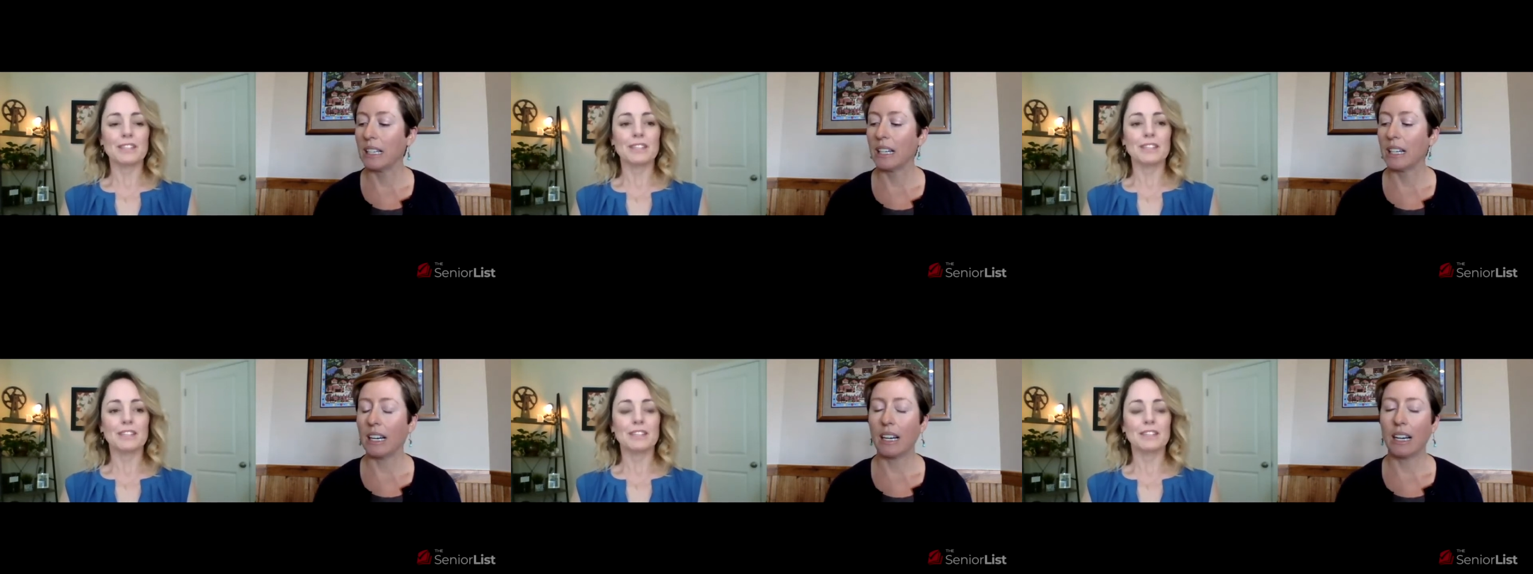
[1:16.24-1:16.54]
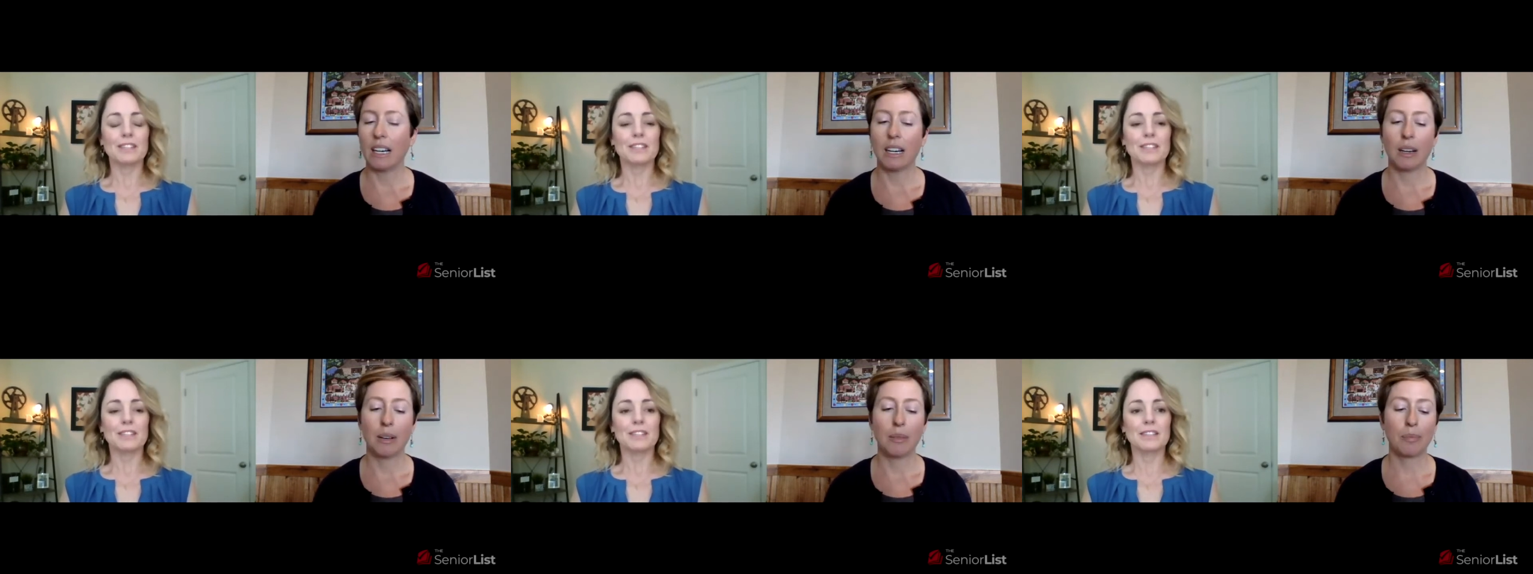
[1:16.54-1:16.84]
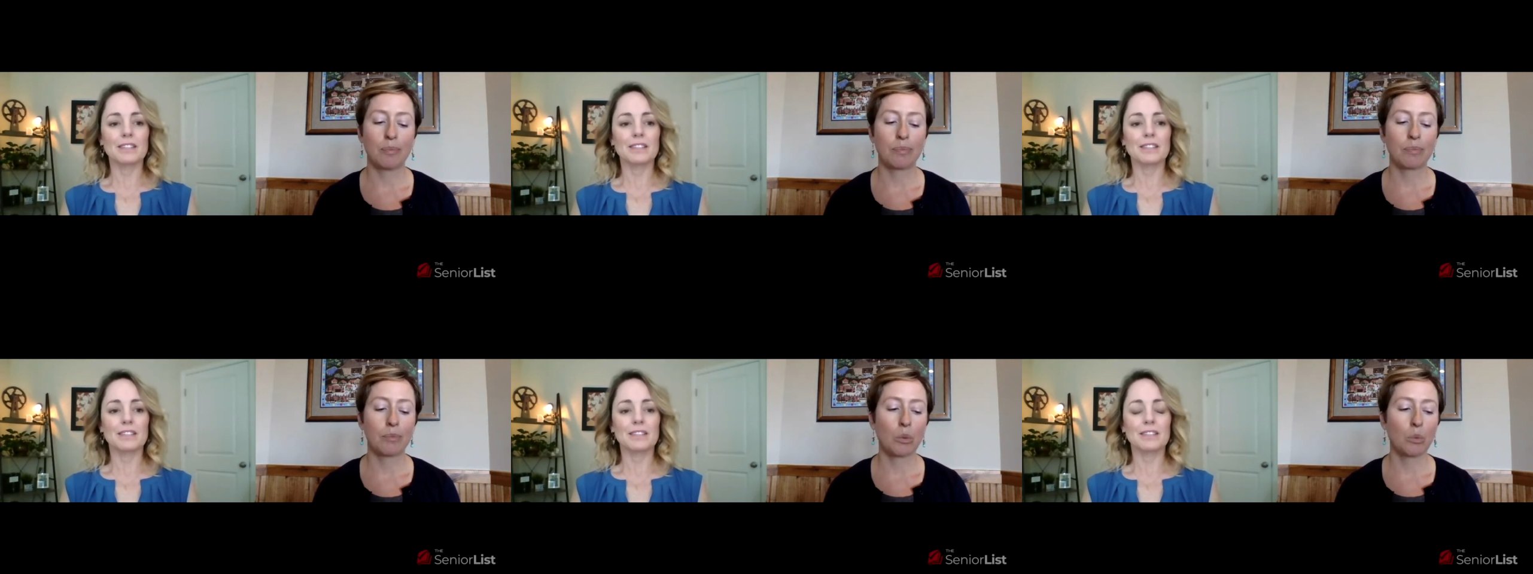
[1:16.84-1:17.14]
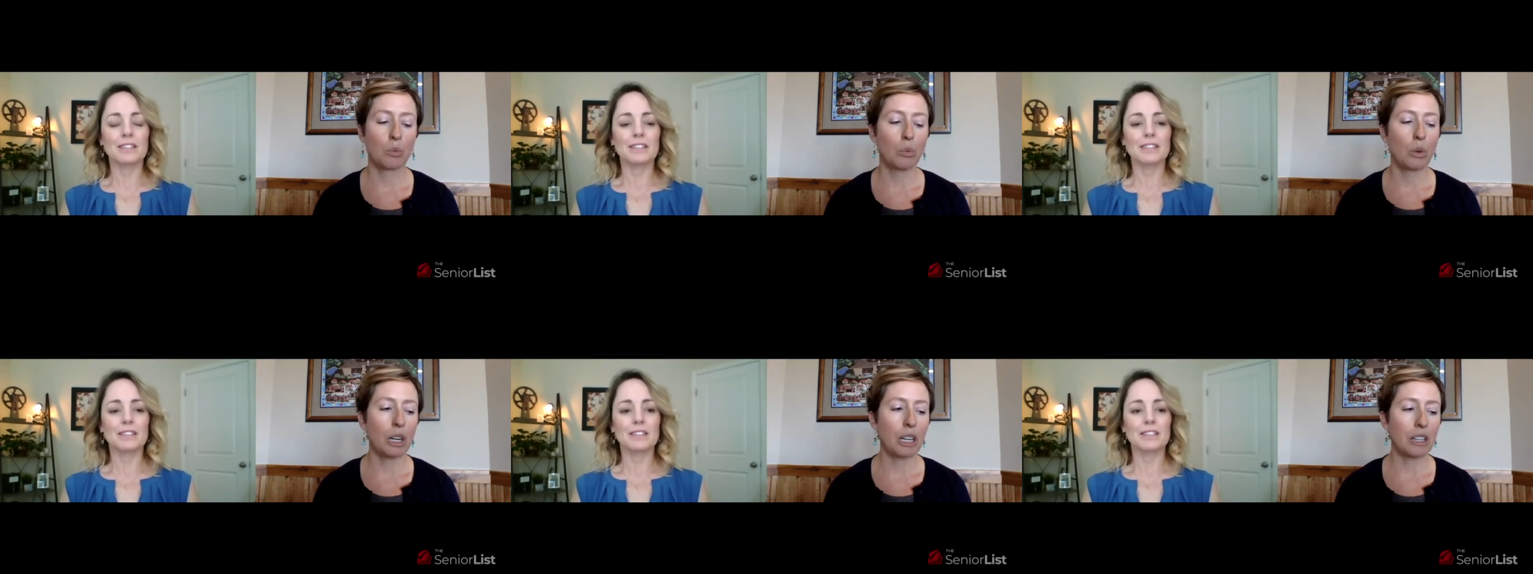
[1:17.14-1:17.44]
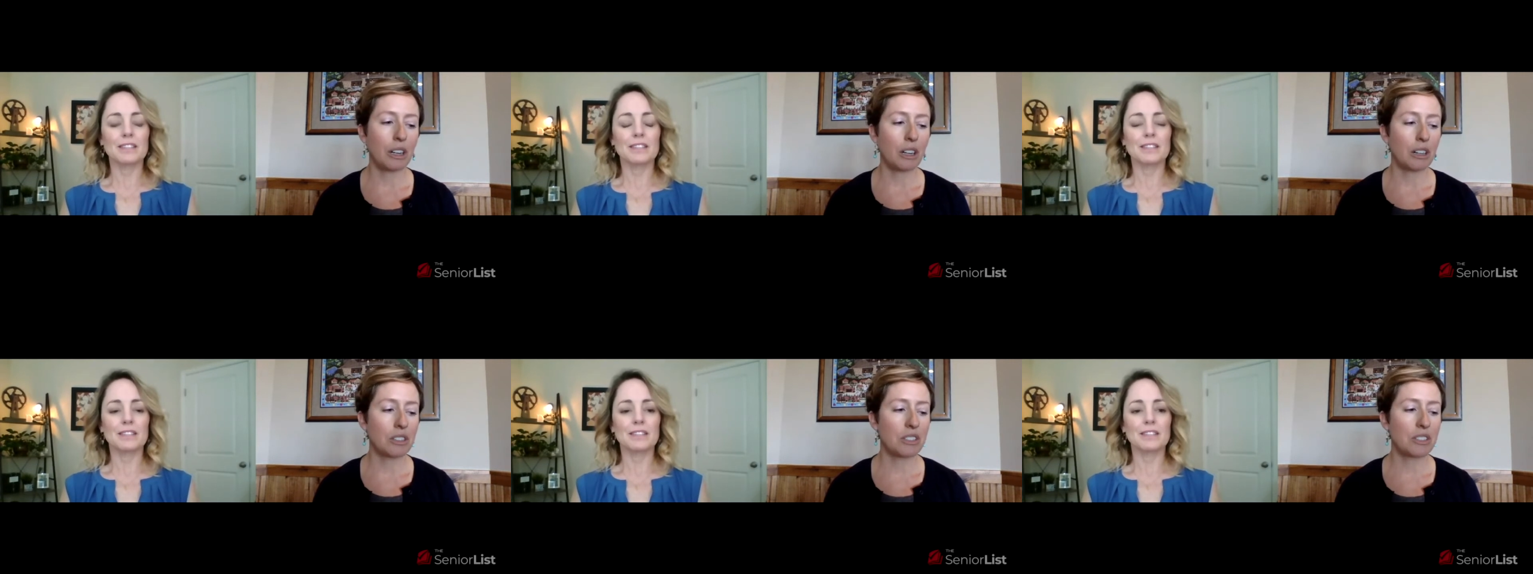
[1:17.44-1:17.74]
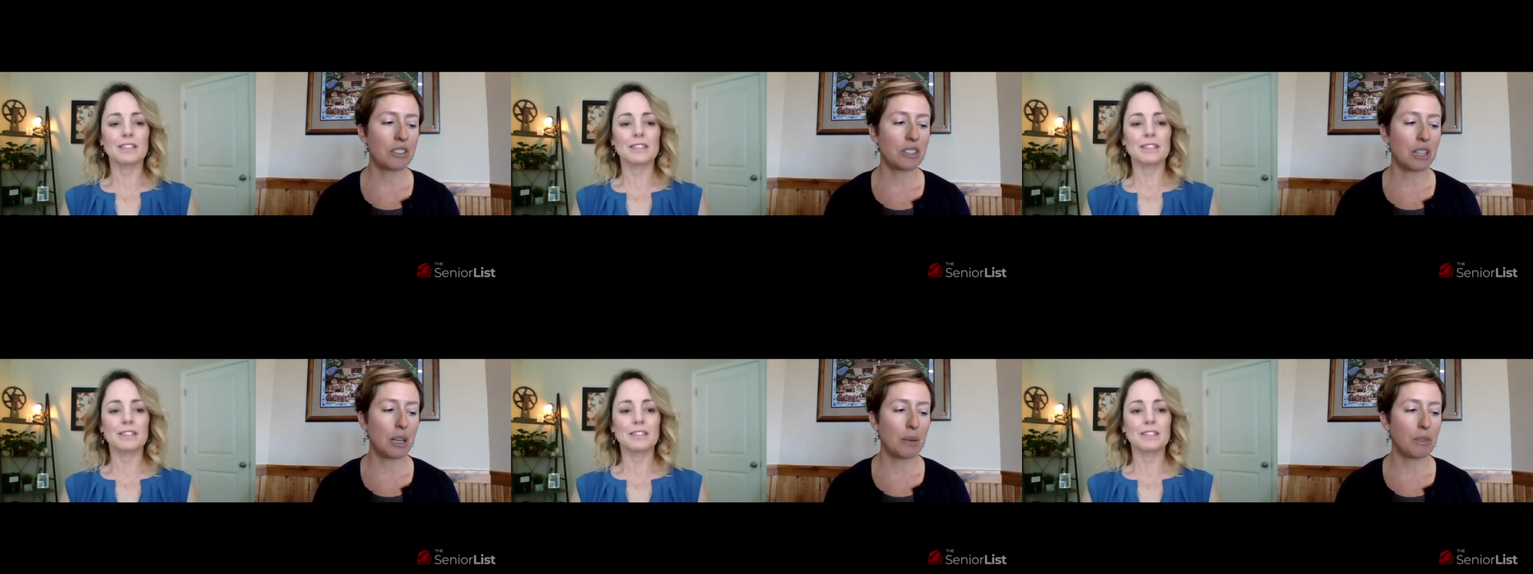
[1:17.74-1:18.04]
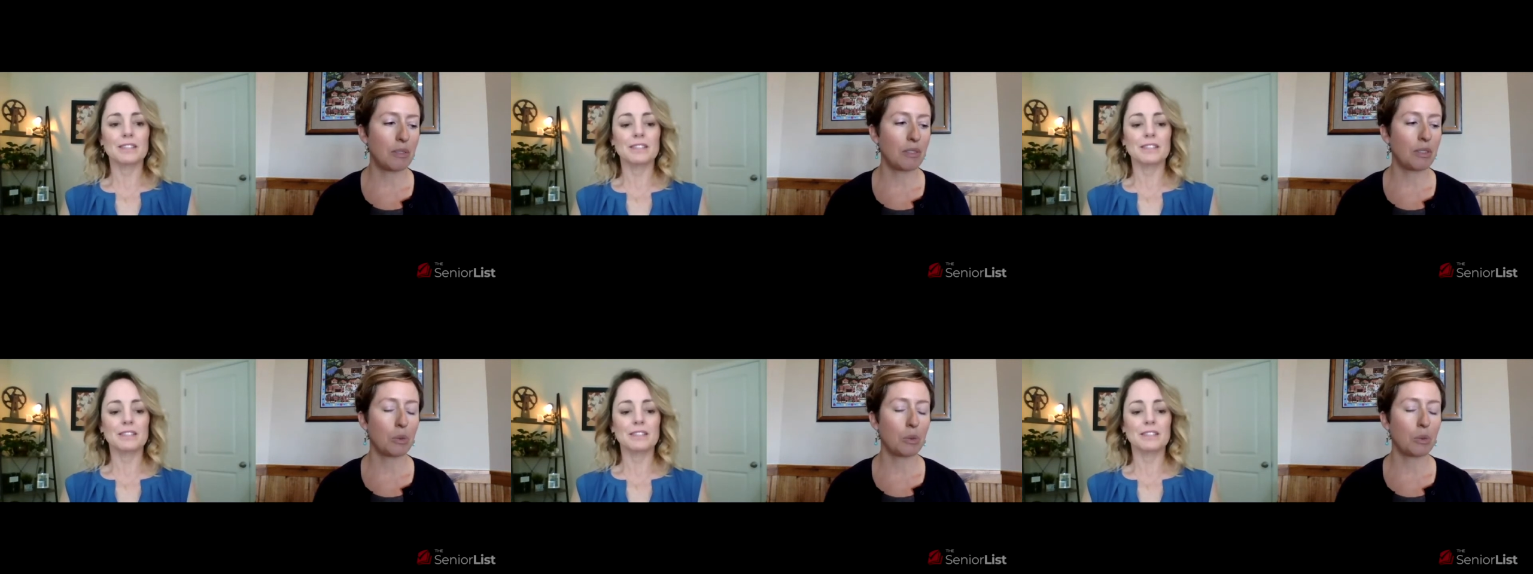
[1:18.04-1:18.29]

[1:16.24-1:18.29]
Speaker 1: um, what are some of the